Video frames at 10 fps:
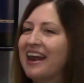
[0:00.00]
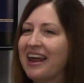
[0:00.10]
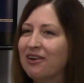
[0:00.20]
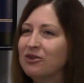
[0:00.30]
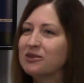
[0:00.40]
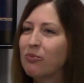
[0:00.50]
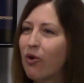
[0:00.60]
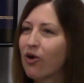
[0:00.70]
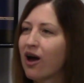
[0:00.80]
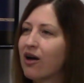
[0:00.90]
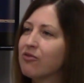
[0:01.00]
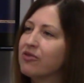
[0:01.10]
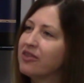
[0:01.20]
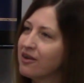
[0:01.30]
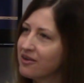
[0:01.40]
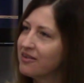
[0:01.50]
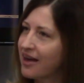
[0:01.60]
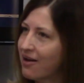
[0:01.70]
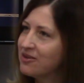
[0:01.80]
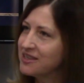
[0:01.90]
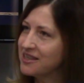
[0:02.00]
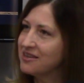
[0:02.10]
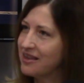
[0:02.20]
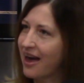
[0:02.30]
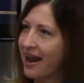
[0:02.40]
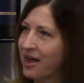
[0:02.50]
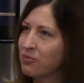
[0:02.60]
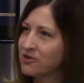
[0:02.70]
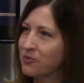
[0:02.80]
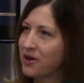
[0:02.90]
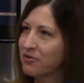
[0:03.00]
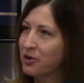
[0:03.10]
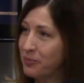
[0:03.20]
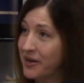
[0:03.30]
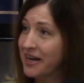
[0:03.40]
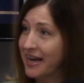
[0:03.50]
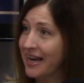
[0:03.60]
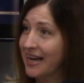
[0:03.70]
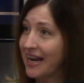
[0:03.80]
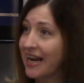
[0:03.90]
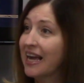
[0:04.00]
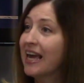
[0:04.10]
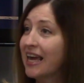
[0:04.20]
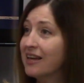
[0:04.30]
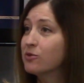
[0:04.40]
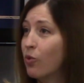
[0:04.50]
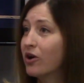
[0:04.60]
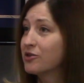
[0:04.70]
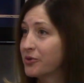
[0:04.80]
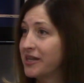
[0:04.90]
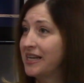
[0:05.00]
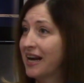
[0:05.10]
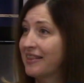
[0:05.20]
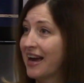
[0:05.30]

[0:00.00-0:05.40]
and it was more of there, that was his, that animal's way of communicating his want or need at